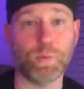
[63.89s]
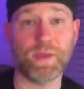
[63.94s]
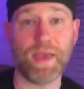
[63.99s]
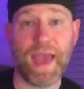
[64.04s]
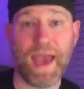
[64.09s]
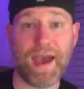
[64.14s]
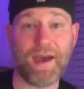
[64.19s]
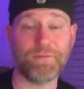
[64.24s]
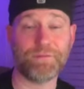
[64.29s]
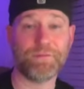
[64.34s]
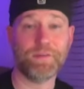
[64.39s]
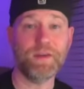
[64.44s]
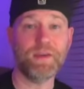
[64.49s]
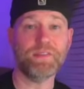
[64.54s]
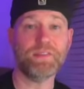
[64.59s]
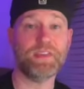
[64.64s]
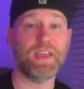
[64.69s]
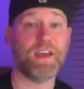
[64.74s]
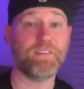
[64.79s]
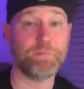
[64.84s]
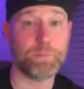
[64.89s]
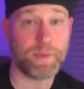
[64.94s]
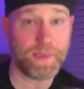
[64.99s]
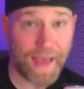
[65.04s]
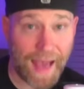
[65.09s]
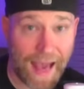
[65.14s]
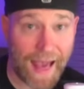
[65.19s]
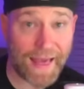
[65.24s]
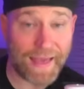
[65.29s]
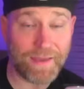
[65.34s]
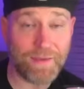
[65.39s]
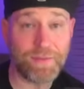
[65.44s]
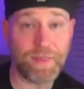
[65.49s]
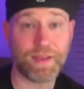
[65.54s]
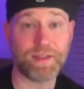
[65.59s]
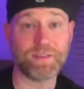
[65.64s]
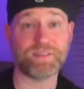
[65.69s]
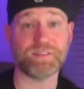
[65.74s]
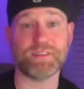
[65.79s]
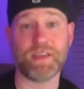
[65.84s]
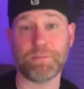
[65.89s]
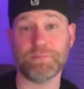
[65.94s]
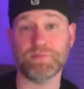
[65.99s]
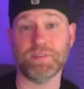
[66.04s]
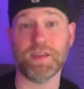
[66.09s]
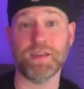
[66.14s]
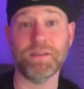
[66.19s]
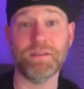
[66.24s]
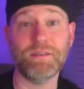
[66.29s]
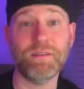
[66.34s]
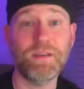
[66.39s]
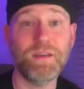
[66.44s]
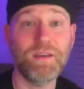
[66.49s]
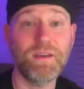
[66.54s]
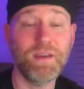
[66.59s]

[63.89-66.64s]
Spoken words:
We have the FBI that has stepped in